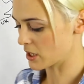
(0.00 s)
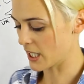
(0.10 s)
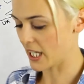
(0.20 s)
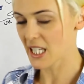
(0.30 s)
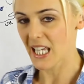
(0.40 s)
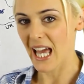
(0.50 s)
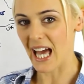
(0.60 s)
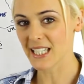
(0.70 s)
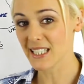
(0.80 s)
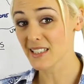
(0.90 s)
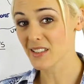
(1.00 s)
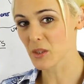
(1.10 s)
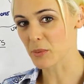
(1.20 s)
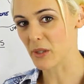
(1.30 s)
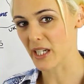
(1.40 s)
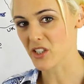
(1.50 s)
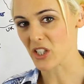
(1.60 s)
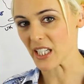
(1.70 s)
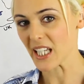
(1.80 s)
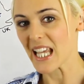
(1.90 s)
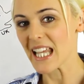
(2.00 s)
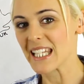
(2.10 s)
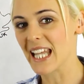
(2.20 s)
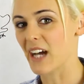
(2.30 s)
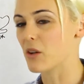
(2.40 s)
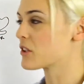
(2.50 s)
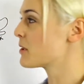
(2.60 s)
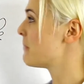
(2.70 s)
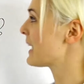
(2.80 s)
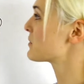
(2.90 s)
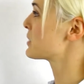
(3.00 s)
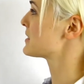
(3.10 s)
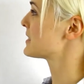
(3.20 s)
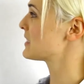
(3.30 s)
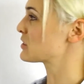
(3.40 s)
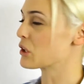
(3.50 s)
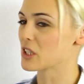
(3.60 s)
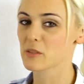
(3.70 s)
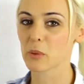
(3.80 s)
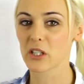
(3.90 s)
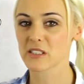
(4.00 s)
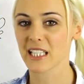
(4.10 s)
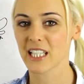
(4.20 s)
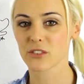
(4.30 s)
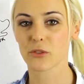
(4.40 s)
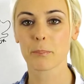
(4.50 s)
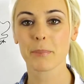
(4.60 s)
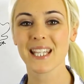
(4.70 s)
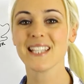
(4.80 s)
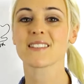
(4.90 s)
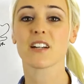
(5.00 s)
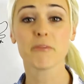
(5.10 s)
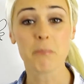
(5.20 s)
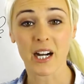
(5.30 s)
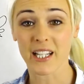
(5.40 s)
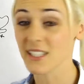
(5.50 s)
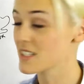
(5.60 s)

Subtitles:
there, and he needs an operation. Now, the main reason he's got this policy is for peace of mind.